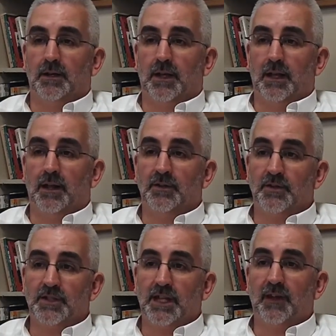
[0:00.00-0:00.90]
And
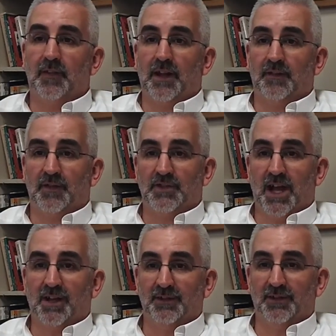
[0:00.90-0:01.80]
understand that if the
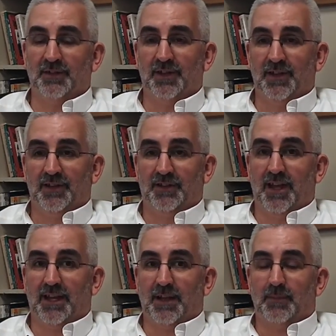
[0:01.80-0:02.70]
child is
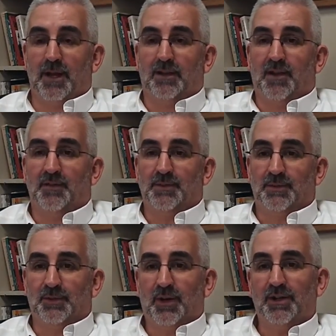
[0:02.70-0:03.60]
saying, I'm not
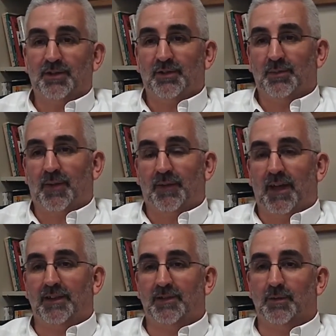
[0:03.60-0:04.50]
comfortable talking to you about
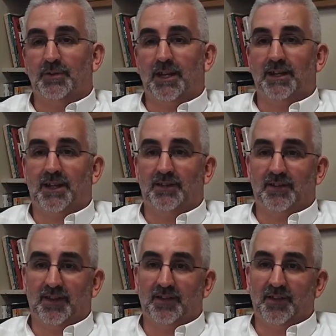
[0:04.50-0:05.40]
that, don't take it as
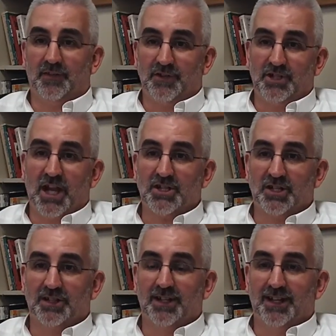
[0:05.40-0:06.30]
a sense of
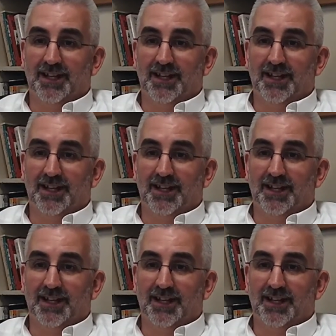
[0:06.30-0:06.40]
rejection.